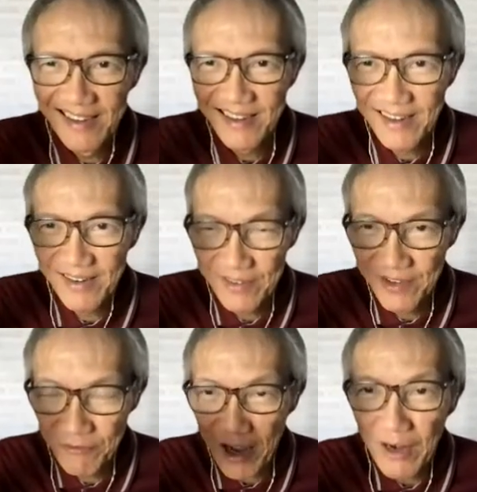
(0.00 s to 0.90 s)
the
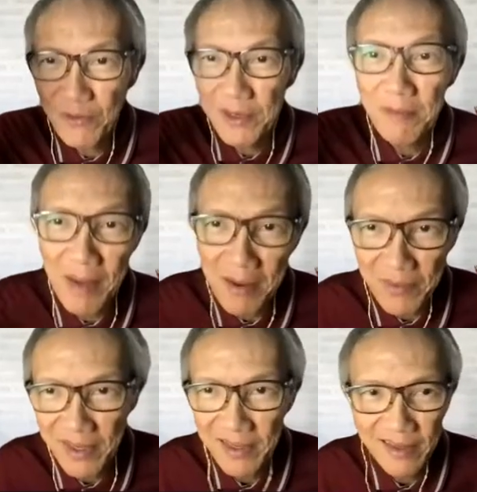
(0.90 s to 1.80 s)
value in the
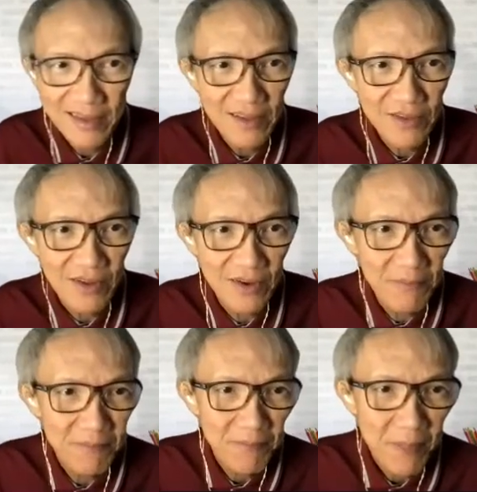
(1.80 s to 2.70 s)
memory. So
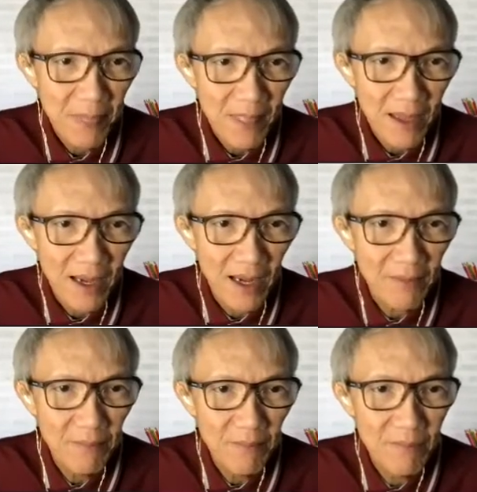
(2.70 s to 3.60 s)
I
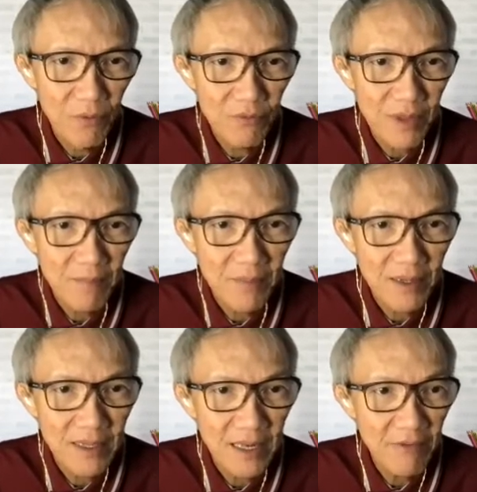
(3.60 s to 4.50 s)
move number
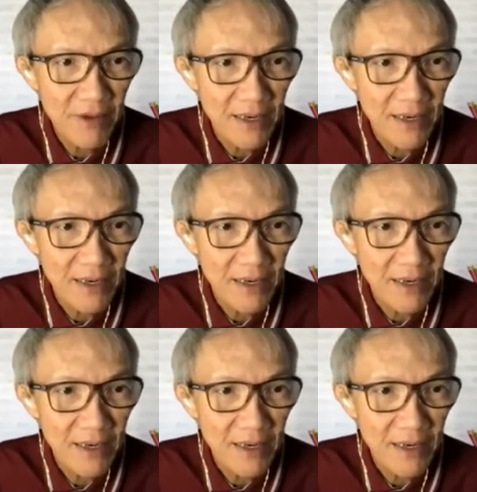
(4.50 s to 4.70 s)
11.